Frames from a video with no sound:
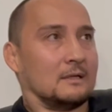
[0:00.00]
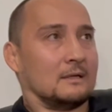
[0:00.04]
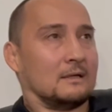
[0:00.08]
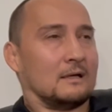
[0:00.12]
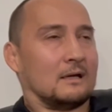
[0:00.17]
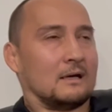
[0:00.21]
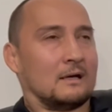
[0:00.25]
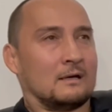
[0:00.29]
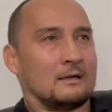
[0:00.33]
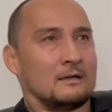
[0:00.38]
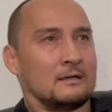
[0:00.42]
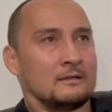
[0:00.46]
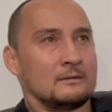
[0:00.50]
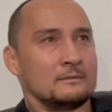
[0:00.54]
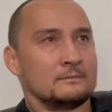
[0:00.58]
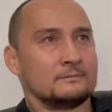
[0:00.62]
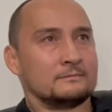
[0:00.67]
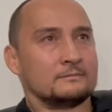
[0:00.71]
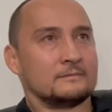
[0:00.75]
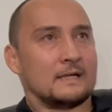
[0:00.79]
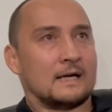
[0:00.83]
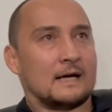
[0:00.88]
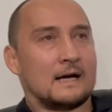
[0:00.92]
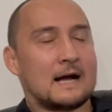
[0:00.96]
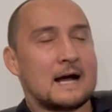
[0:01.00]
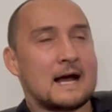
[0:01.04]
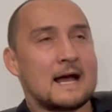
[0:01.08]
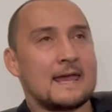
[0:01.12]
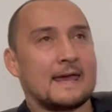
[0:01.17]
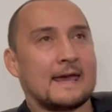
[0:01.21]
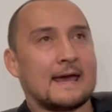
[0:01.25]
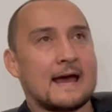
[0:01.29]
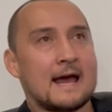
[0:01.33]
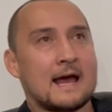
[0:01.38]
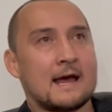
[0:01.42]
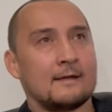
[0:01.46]
I
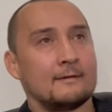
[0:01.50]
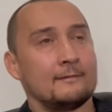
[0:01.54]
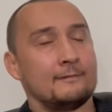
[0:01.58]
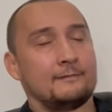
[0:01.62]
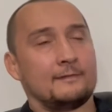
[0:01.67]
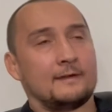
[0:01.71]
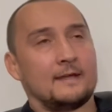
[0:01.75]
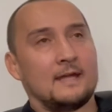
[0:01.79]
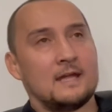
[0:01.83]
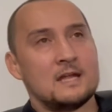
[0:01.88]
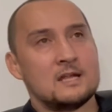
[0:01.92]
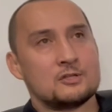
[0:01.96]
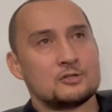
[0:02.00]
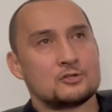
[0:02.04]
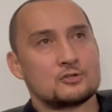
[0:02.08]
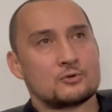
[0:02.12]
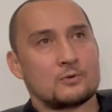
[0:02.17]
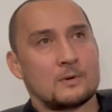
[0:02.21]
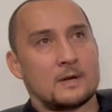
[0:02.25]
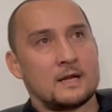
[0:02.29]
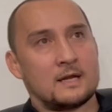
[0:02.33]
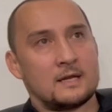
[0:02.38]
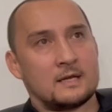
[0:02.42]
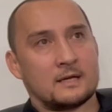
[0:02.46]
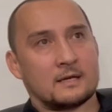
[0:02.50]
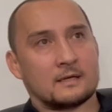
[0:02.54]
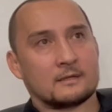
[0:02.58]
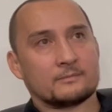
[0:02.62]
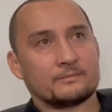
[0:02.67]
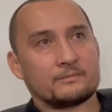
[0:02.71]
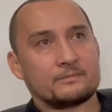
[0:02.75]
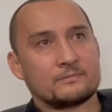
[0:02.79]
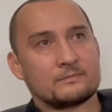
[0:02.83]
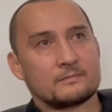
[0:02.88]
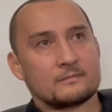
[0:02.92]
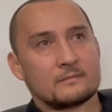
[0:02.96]
have in training.
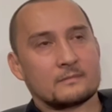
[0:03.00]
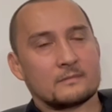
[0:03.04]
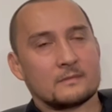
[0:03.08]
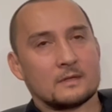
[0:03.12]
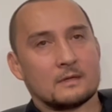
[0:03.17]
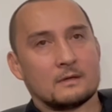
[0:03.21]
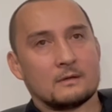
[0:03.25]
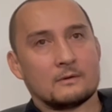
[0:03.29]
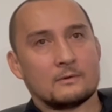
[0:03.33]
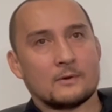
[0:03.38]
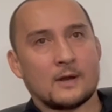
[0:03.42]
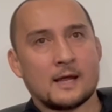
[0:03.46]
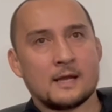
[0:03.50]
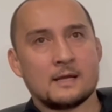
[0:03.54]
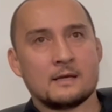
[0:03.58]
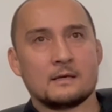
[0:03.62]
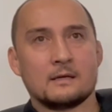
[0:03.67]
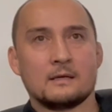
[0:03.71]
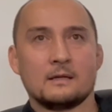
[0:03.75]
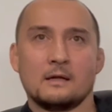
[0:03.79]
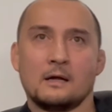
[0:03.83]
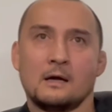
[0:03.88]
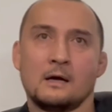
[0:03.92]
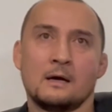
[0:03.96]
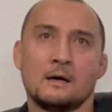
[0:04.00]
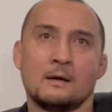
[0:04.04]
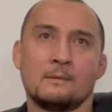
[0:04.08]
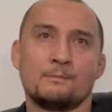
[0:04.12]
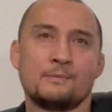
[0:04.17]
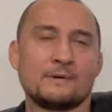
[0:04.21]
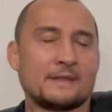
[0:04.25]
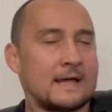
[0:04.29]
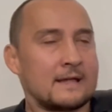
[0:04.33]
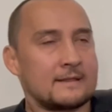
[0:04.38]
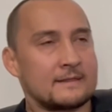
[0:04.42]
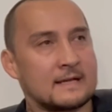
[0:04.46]
right?
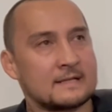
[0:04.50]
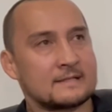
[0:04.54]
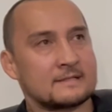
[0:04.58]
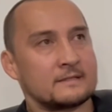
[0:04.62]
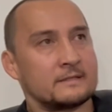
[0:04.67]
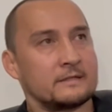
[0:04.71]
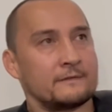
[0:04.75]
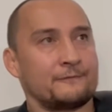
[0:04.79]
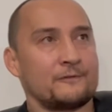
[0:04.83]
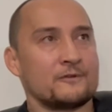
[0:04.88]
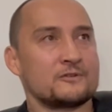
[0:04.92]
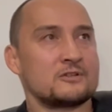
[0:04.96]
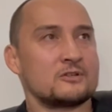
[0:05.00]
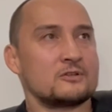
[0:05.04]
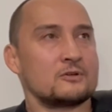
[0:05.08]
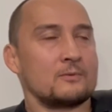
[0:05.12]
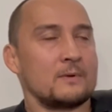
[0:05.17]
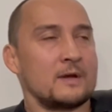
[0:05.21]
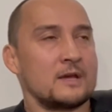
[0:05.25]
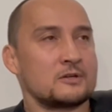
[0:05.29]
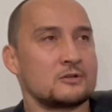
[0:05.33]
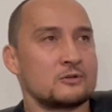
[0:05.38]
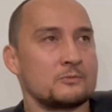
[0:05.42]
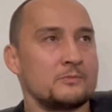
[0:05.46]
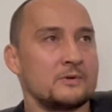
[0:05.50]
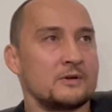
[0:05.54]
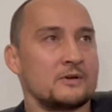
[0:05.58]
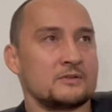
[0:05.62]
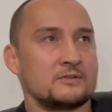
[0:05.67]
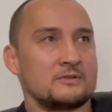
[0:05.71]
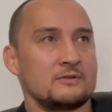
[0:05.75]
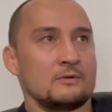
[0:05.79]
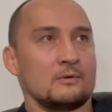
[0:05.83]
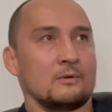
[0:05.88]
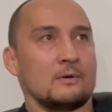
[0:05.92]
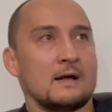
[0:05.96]
But that's a different situation
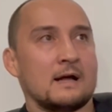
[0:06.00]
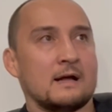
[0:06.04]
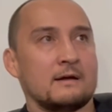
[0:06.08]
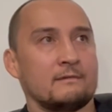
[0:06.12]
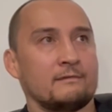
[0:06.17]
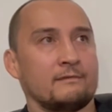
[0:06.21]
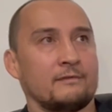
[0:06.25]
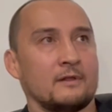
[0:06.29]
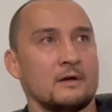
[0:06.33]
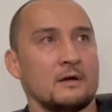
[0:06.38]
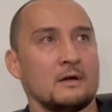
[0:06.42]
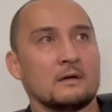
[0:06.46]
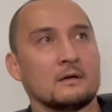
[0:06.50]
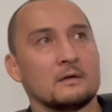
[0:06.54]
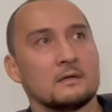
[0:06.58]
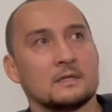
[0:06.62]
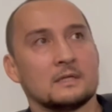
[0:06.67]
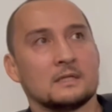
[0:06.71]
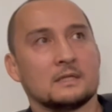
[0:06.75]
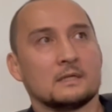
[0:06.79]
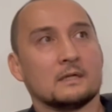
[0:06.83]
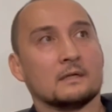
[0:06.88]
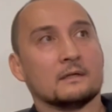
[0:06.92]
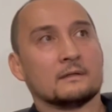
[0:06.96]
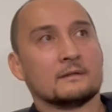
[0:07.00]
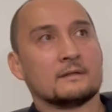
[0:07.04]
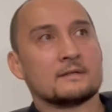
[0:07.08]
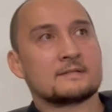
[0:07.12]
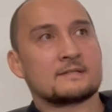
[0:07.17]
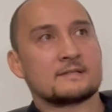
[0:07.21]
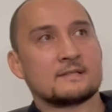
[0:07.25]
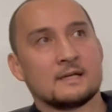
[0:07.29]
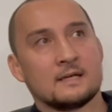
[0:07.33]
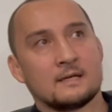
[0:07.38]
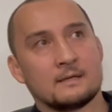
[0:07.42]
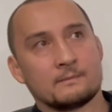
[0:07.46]
because you don't have the
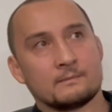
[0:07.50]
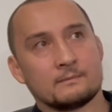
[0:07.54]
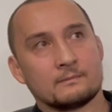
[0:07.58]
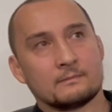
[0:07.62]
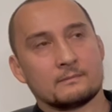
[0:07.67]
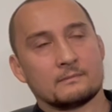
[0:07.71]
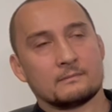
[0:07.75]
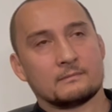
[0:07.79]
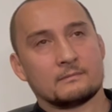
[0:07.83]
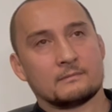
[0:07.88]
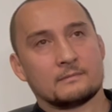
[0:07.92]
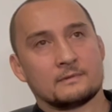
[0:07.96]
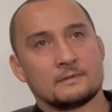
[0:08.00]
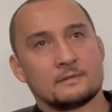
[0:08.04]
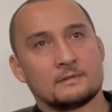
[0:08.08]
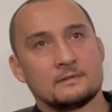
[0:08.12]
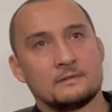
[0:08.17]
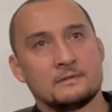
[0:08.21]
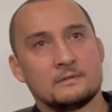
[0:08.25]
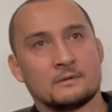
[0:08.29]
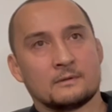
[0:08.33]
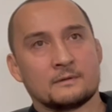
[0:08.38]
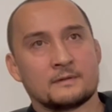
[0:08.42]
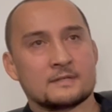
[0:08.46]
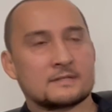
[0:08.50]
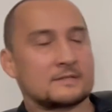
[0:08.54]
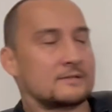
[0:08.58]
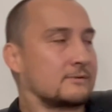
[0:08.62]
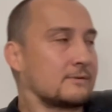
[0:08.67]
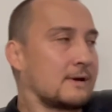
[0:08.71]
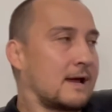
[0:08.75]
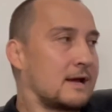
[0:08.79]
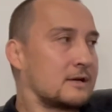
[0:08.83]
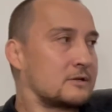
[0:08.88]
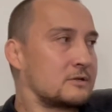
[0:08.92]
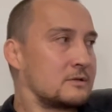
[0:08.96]
same,
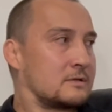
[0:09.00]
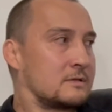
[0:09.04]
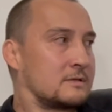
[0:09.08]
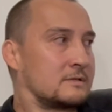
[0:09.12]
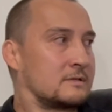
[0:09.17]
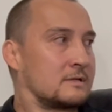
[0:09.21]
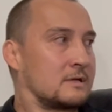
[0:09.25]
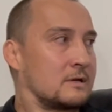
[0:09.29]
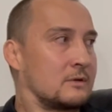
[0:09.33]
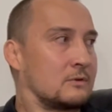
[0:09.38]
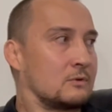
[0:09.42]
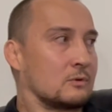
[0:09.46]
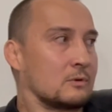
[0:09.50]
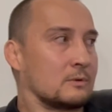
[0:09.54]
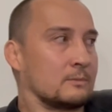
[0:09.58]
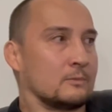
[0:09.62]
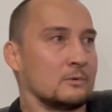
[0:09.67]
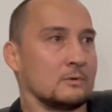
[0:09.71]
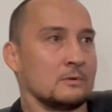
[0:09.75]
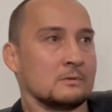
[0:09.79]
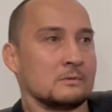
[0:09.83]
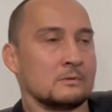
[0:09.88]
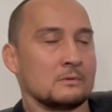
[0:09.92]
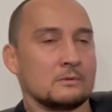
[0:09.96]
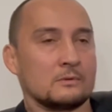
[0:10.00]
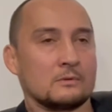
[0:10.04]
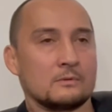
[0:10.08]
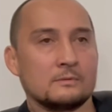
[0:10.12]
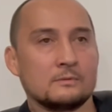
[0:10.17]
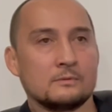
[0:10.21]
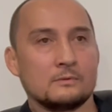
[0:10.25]
distractions than a normal.